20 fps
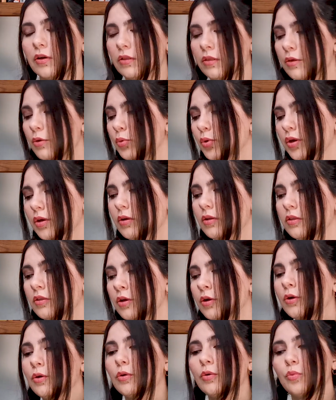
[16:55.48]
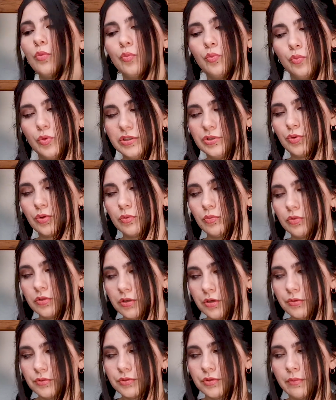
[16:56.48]
although we all know which one
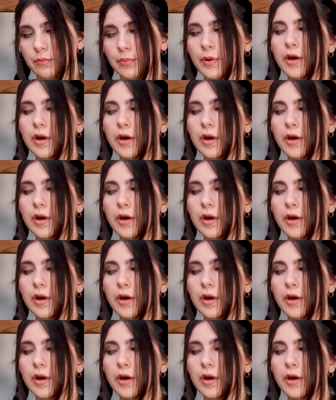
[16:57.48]
would go to the